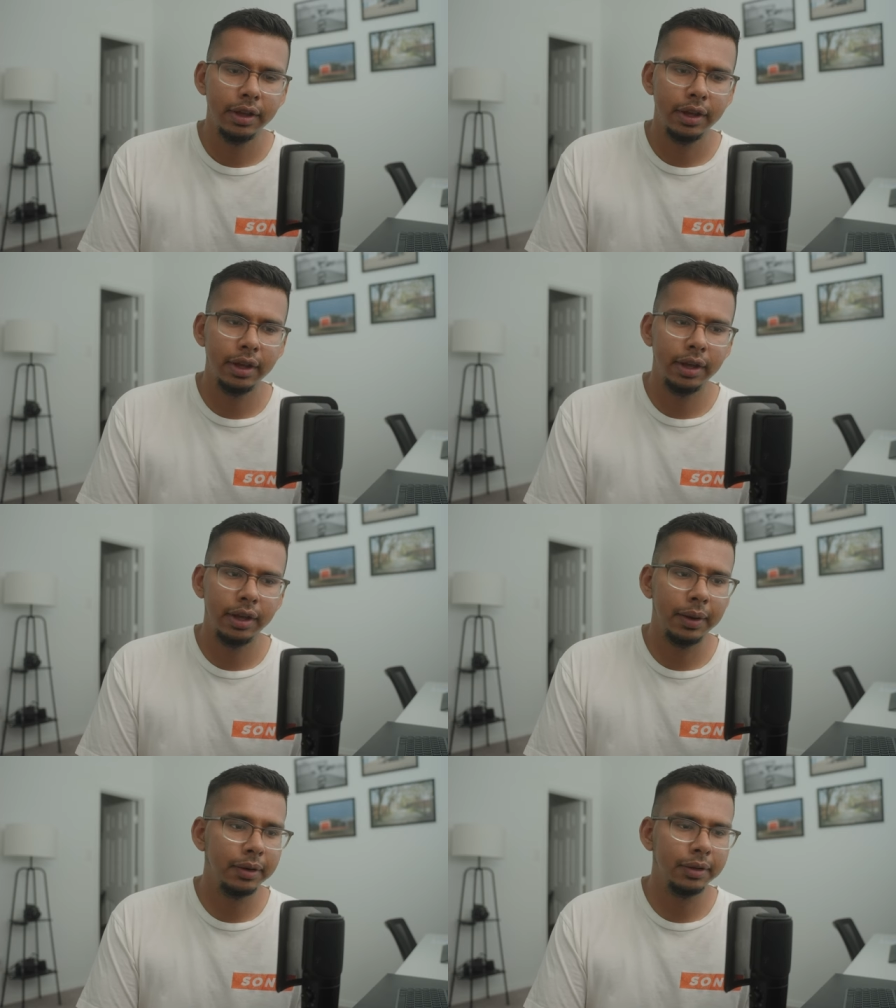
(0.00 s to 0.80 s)

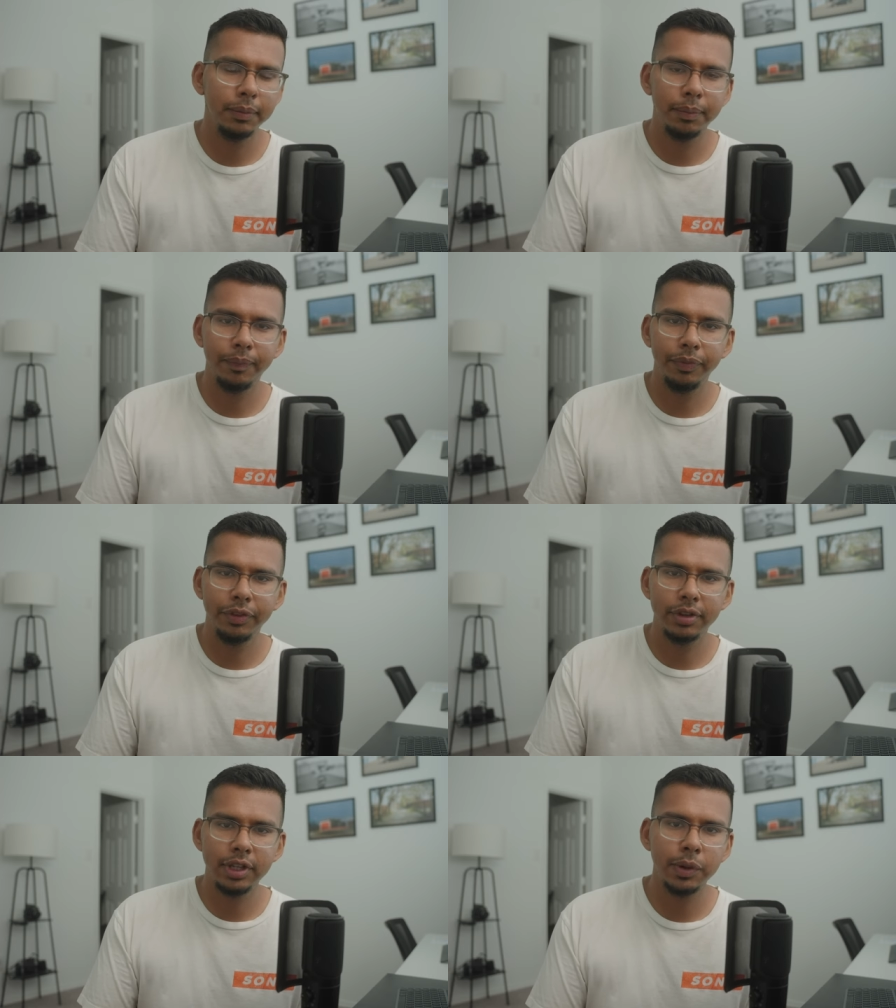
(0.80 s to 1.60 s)
and
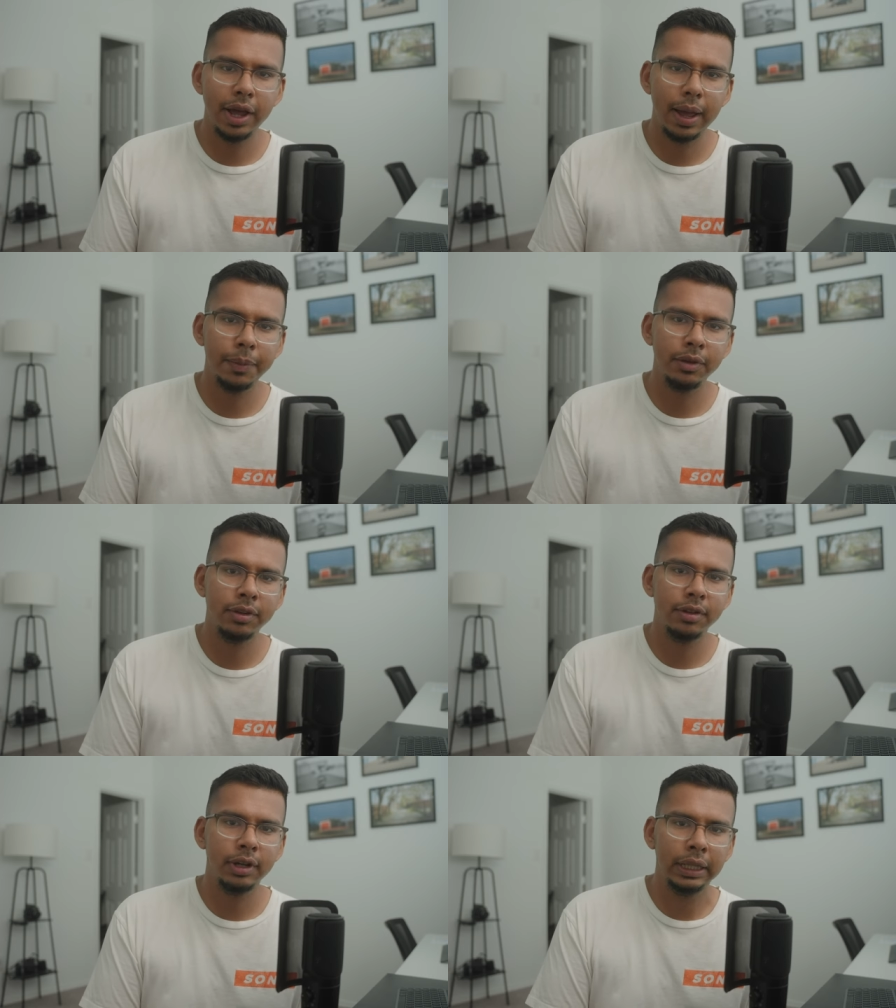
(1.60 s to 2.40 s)
see what
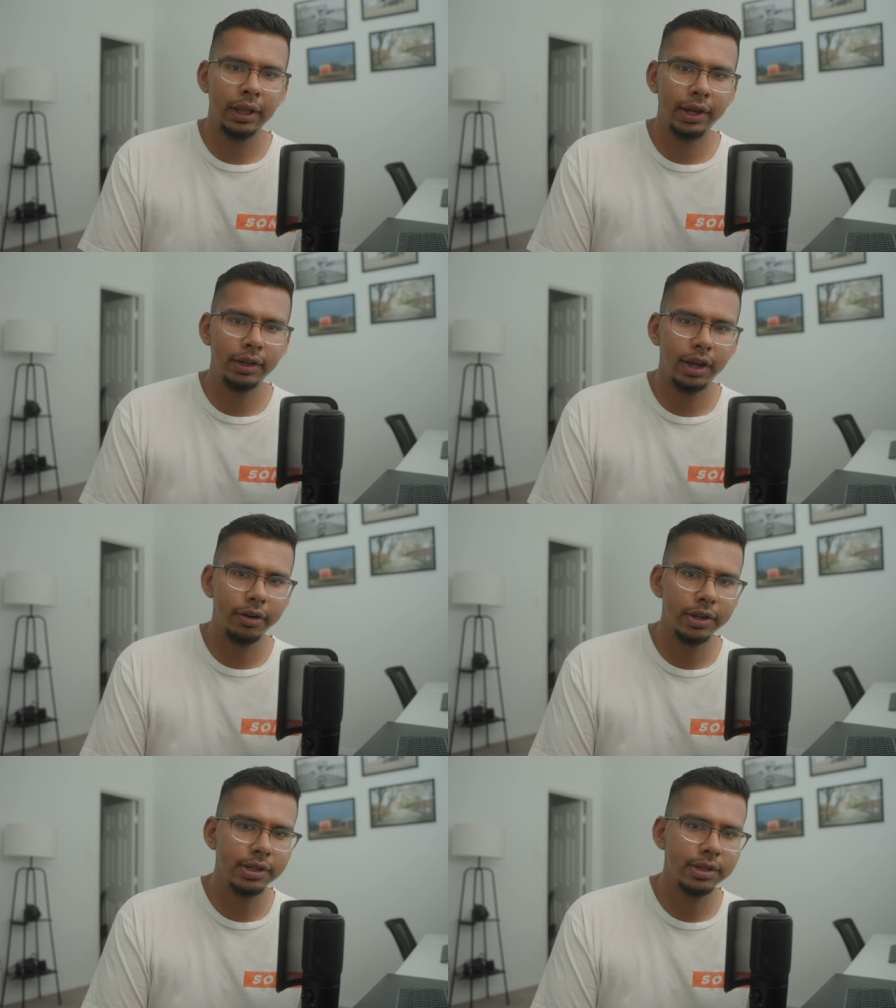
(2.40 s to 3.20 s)
happens on the Leica
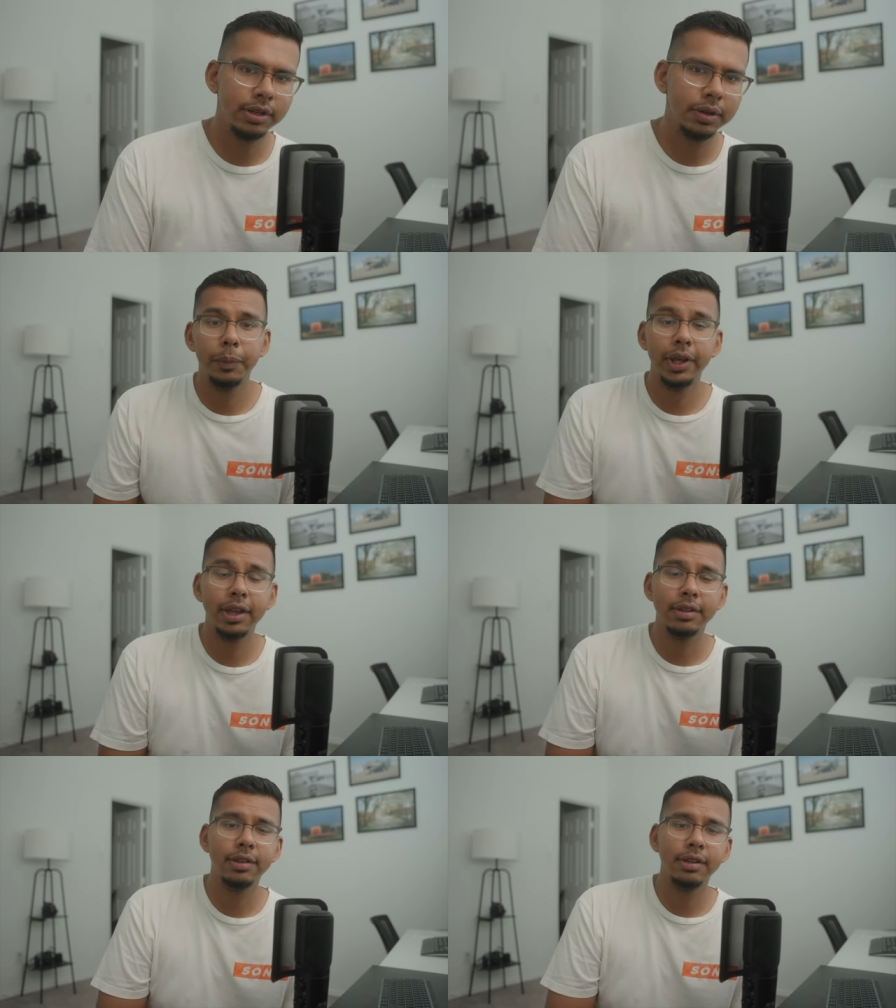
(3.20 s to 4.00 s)
Diaries. But
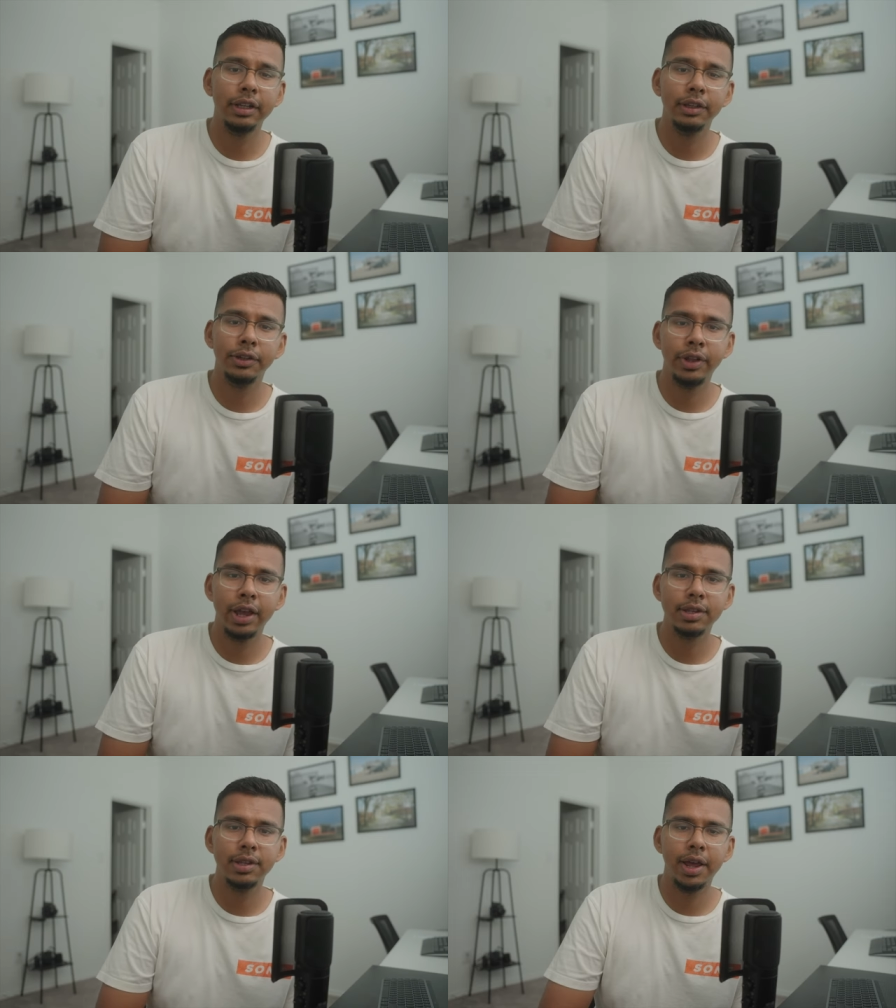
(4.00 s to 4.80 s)
yes, until
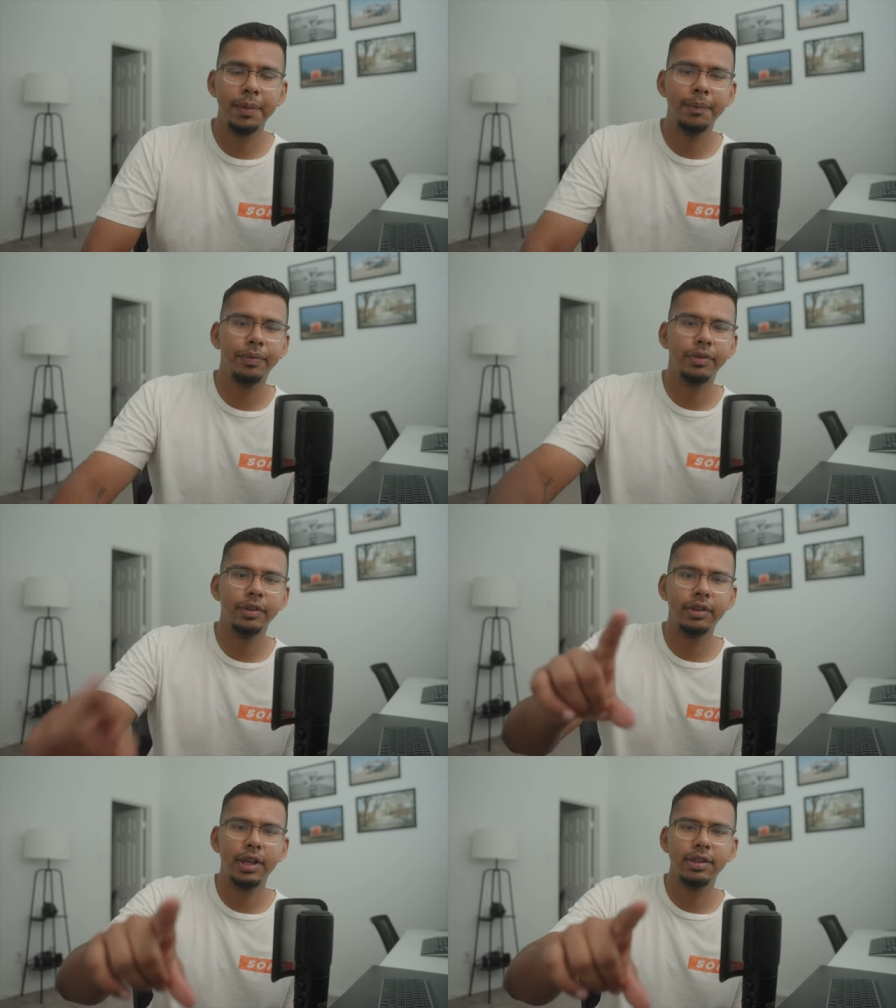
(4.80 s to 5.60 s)
next time,
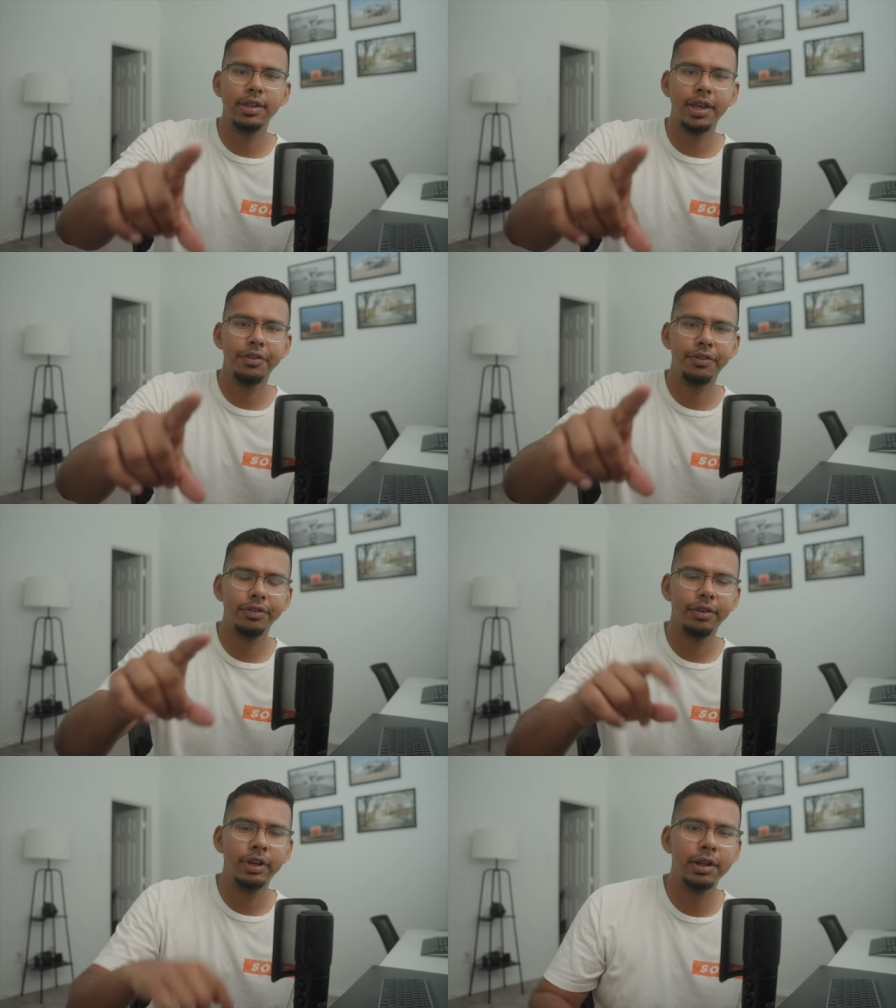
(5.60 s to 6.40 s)
stay
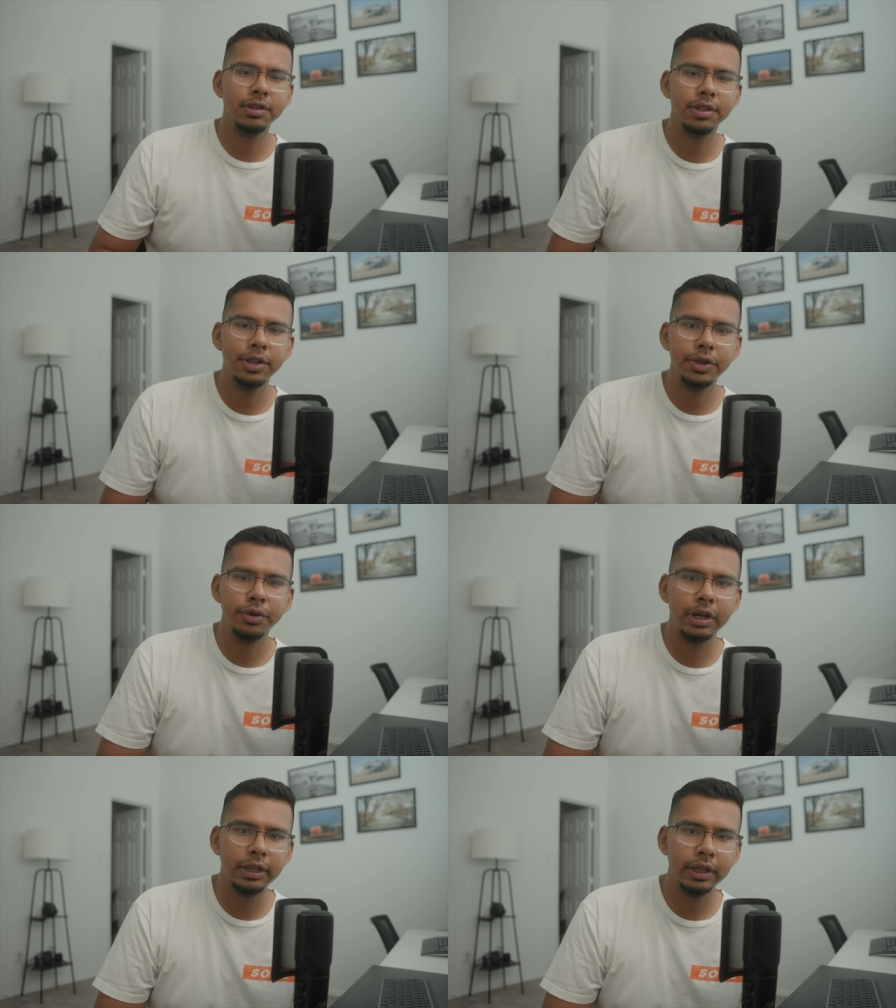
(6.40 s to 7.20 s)
safe, and I'll see
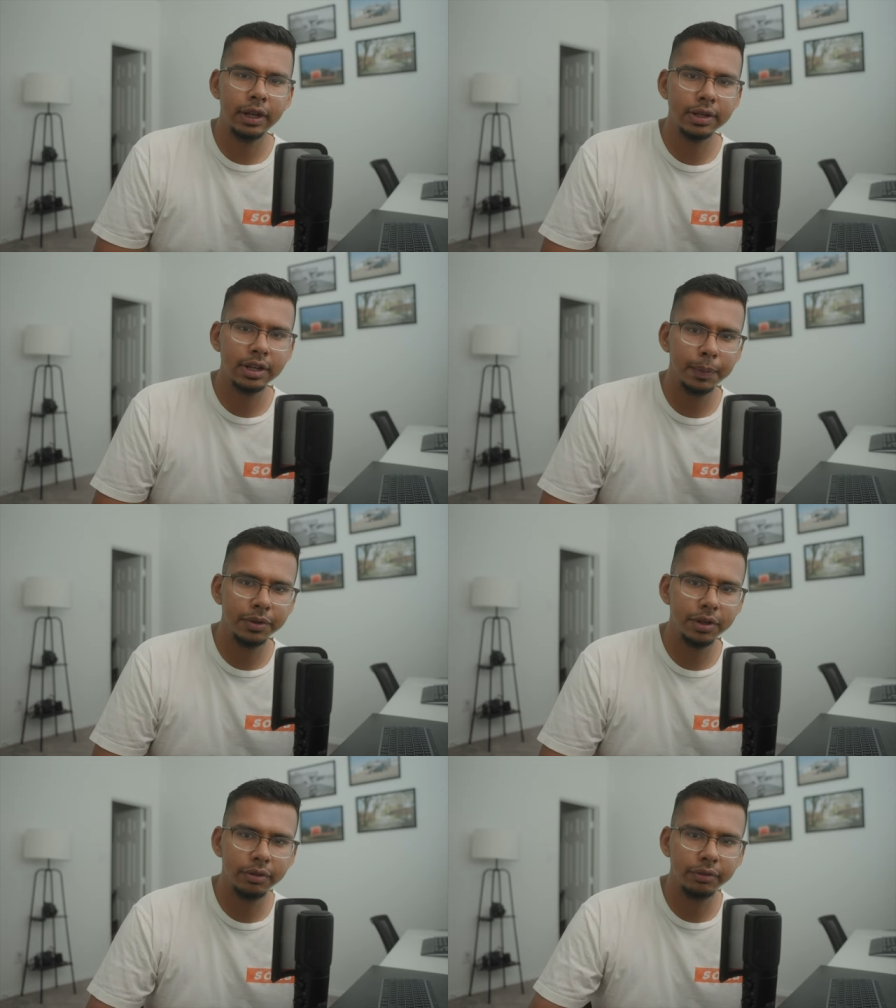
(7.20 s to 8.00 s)
you in the next
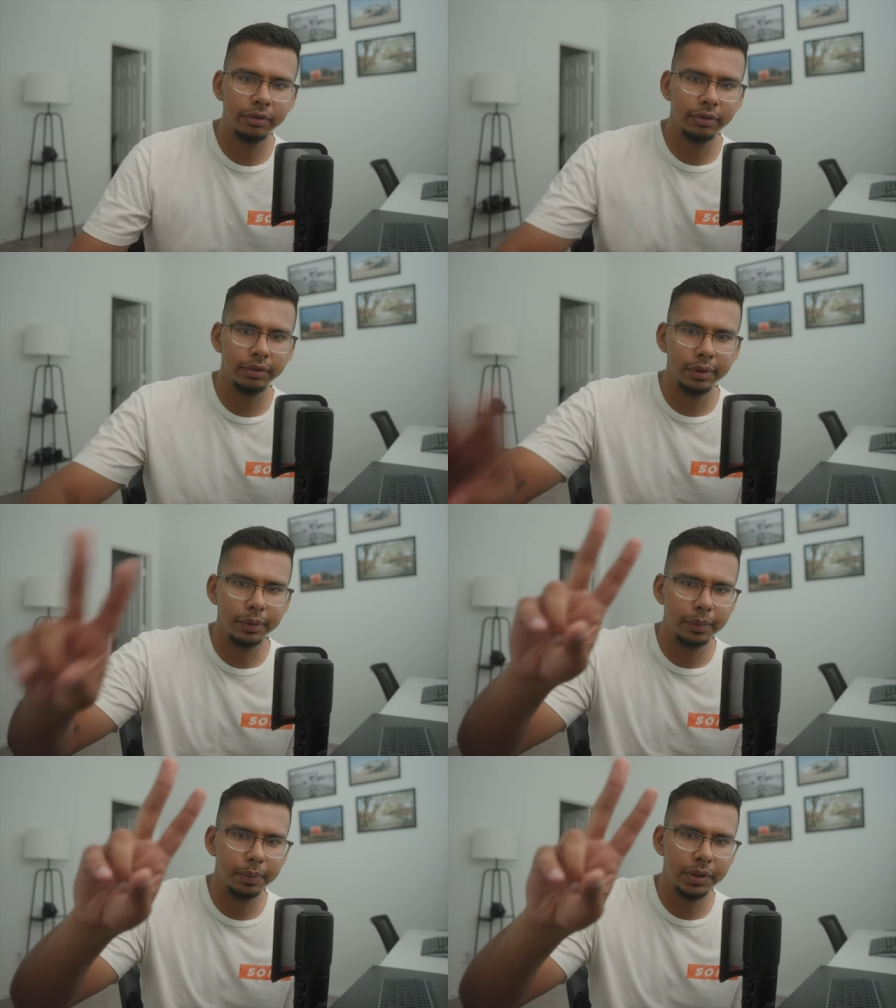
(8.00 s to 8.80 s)
episode.
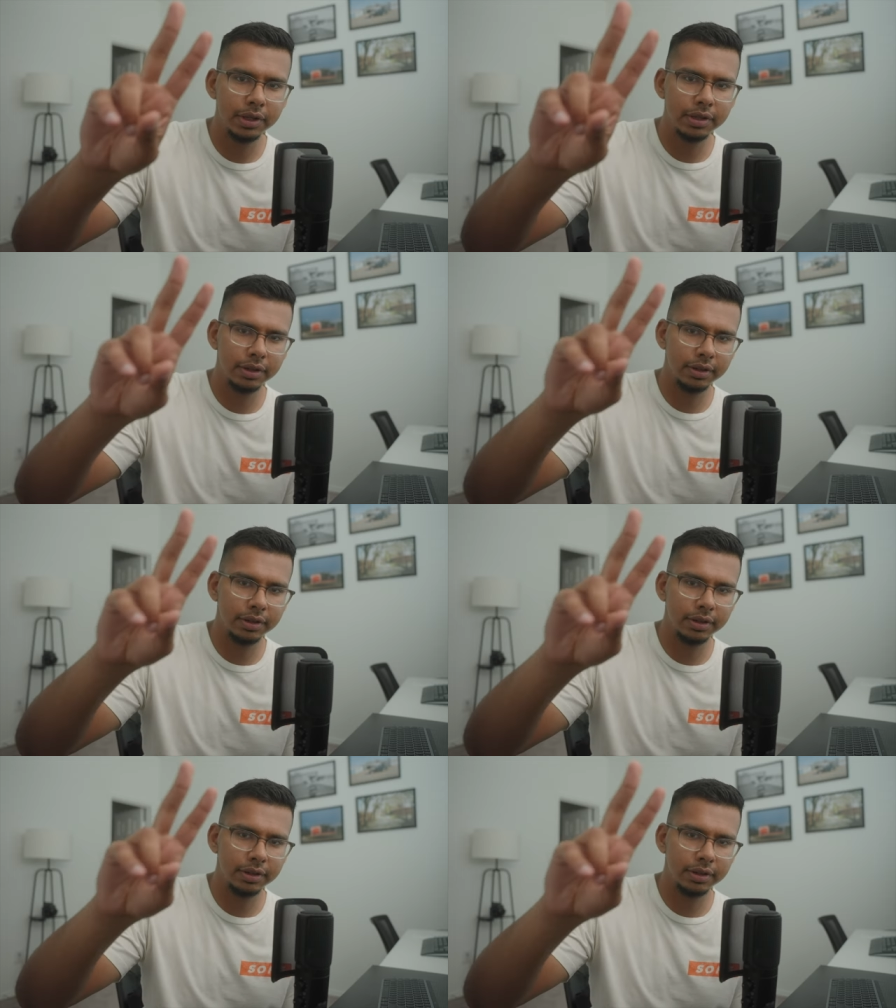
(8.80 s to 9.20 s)
Peace.